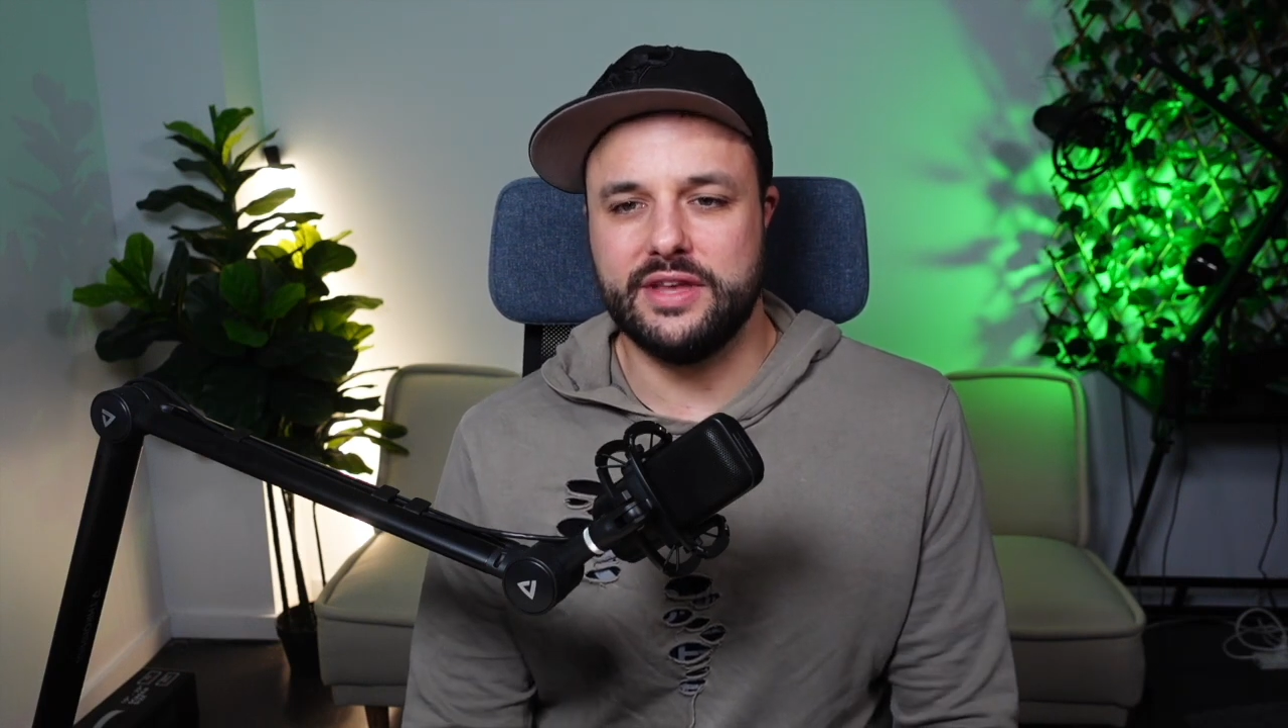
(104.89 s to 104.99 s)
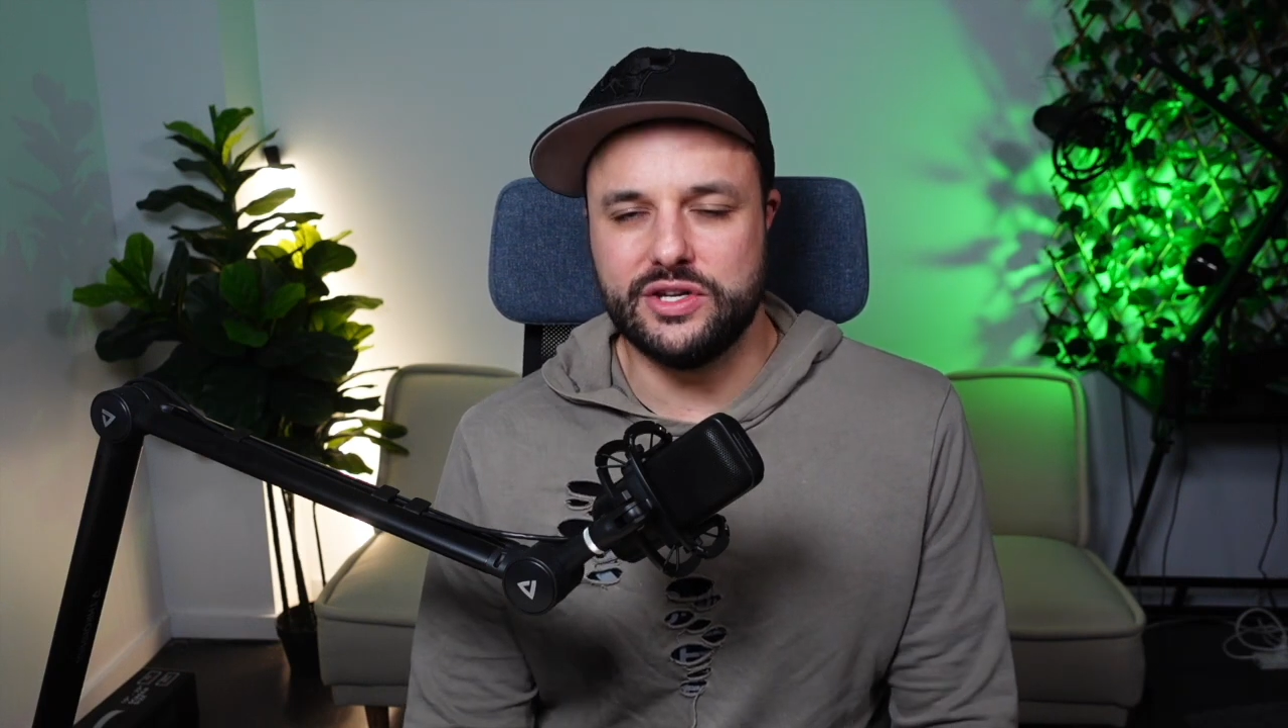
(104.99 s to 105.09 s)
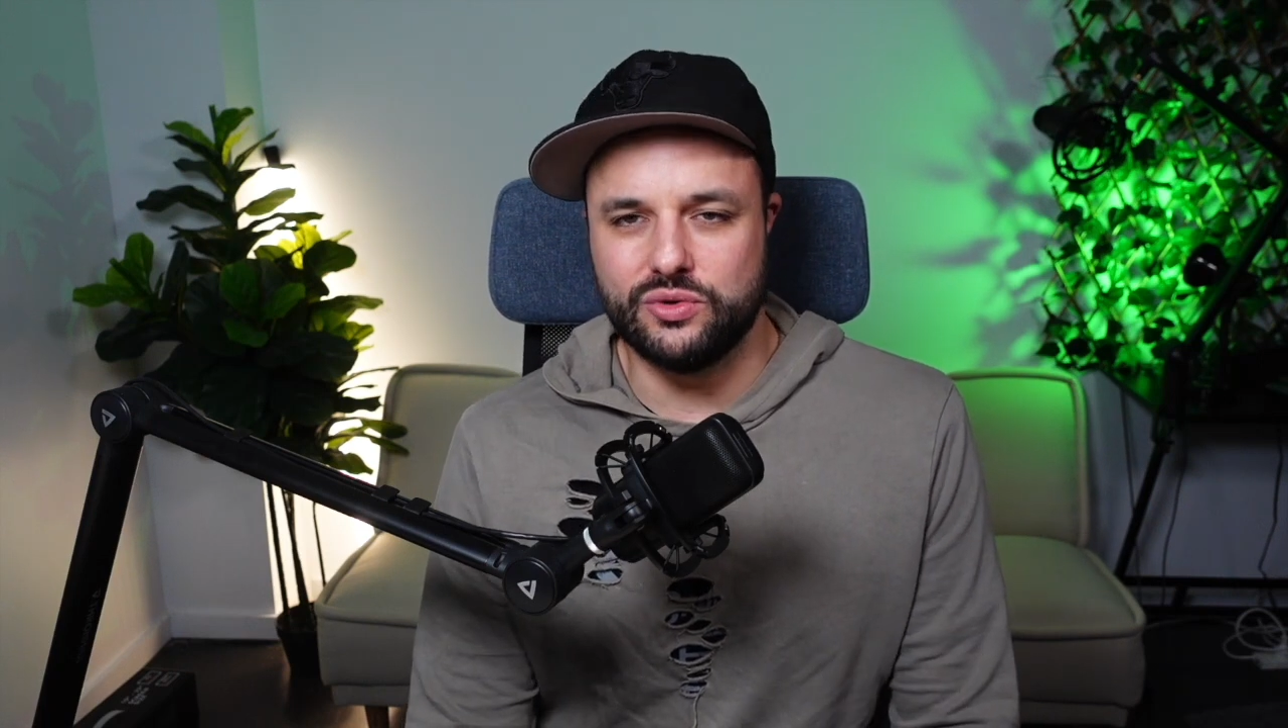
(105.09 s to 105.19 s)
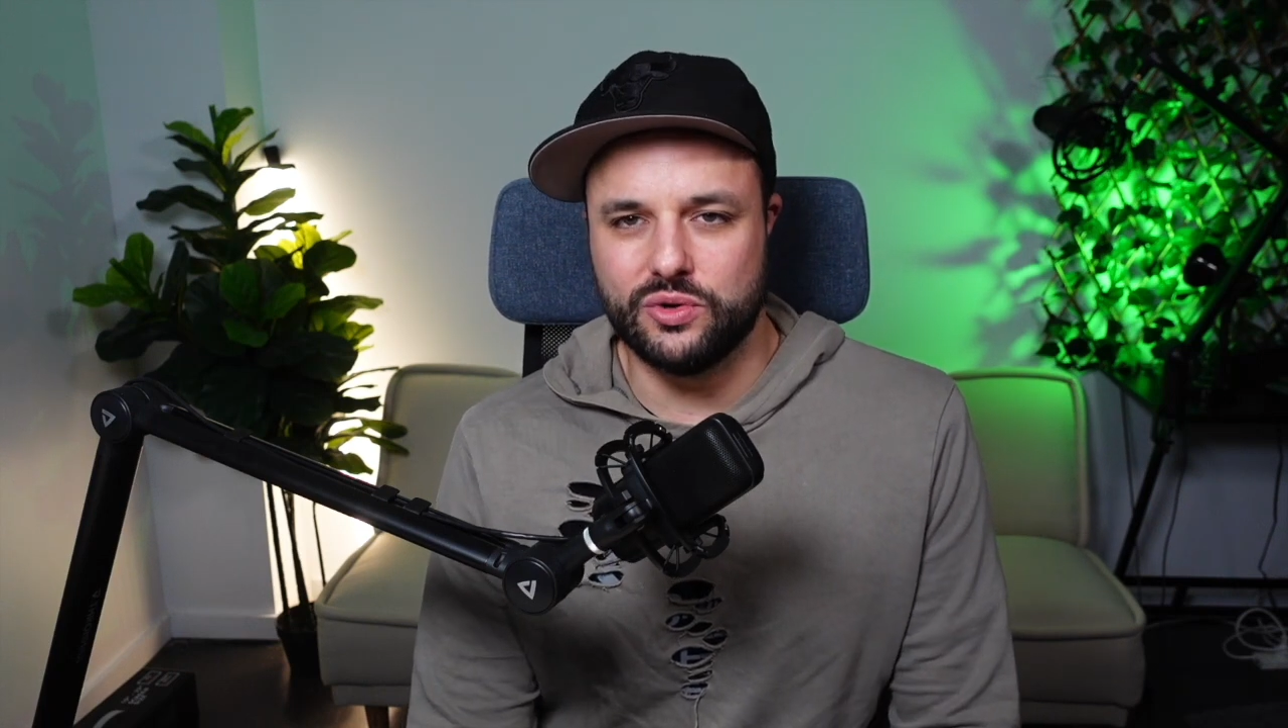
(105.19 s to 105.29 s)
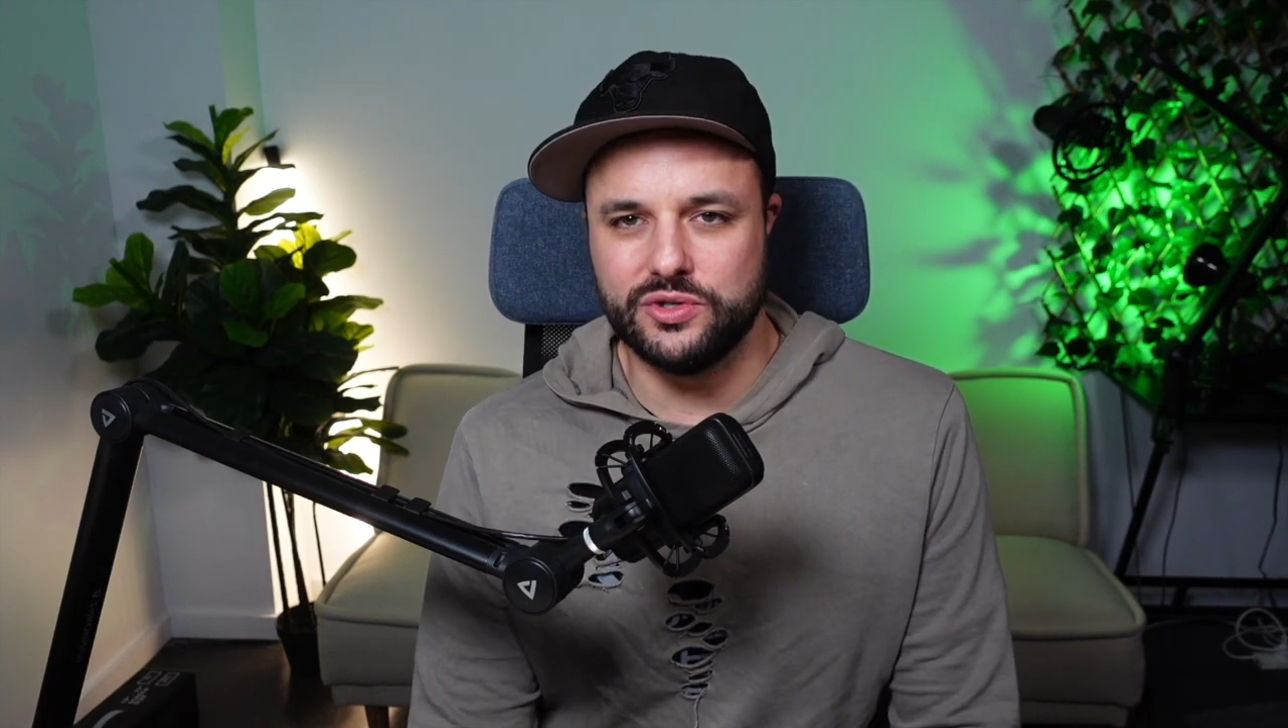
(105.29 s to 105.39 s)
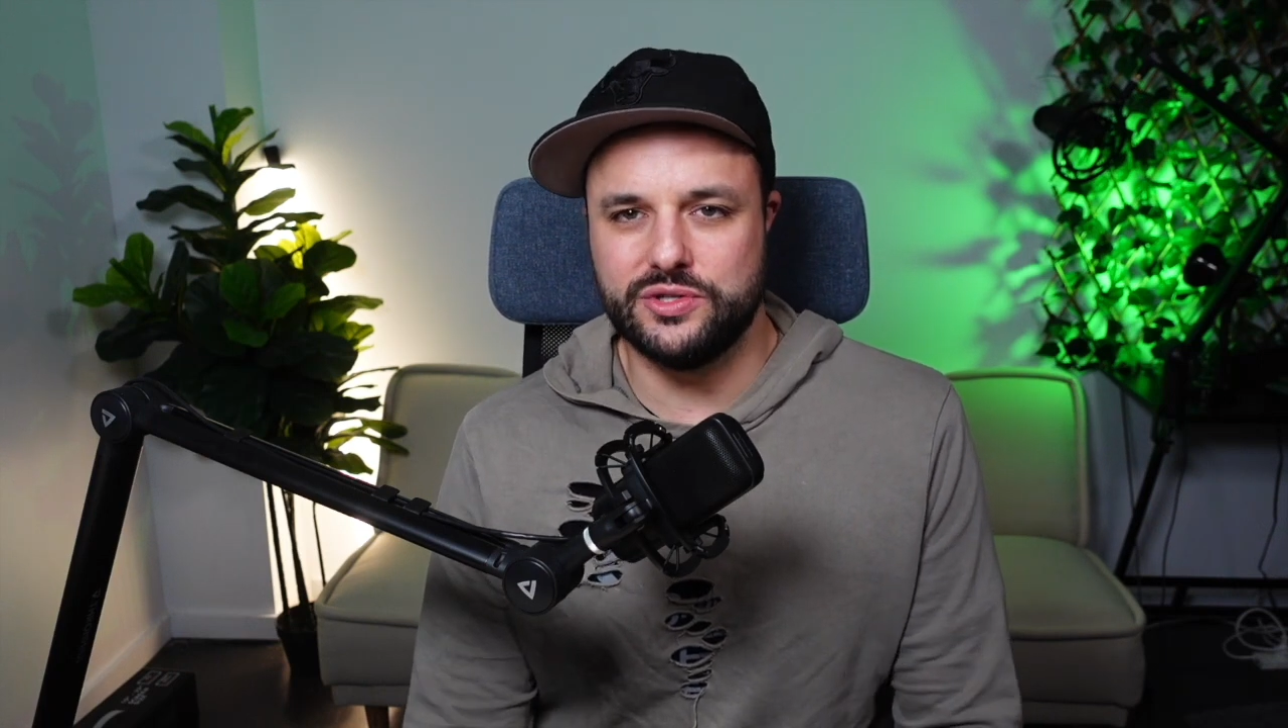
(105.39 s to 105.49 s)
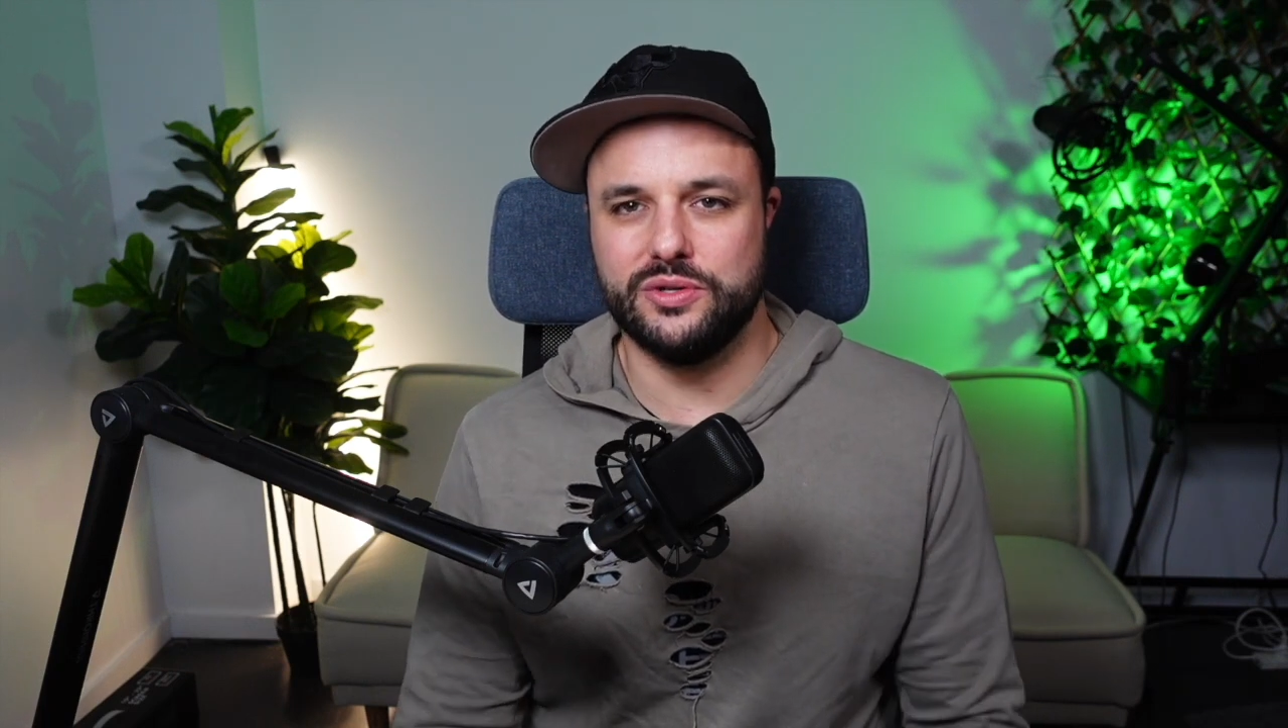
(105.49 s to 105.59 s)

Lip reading: they're drawn